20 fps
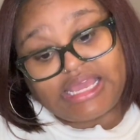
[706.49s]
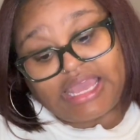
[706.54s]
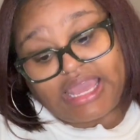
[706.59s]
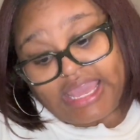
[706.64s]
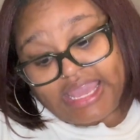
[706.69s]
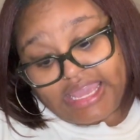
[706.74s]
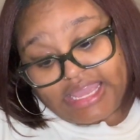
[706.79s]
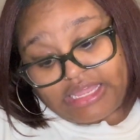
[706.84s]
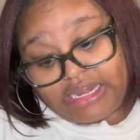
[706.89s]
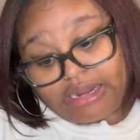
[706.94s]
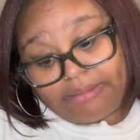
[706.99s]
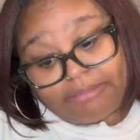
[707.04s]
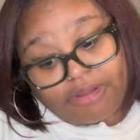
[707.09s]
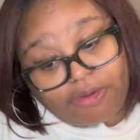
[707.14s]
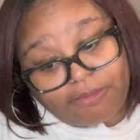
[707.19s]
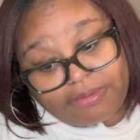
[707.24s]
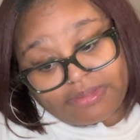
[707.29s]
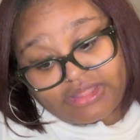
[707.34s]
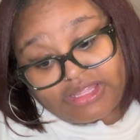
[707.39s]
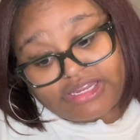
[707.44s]
and I'm
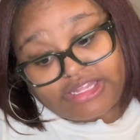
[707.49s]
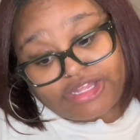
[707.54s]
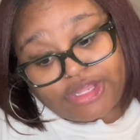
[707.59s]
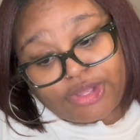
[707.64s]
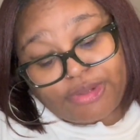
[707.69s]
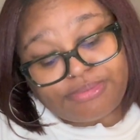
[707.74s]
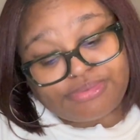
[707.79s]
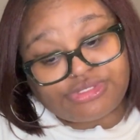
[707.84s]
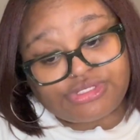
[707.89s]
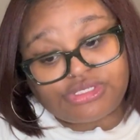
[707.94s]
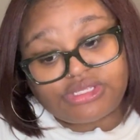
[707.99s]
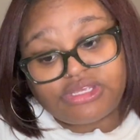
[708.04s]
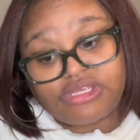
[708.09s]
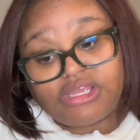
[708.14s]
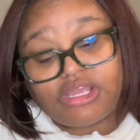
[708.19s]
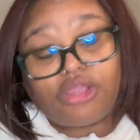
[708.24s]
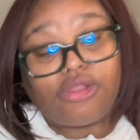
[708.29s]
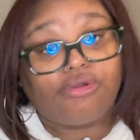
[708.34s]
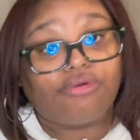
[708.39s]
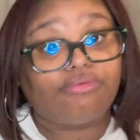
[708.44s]
hoping that it helps
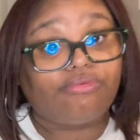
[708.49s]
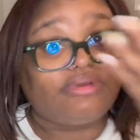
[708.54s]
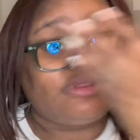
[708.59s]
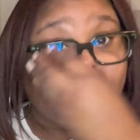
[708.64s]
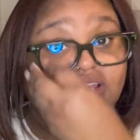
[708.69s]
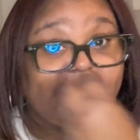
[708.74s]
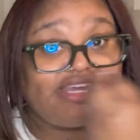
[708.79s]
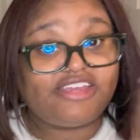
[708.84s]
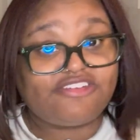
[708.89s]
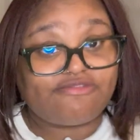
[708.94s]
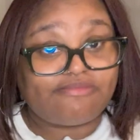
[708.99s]
relieve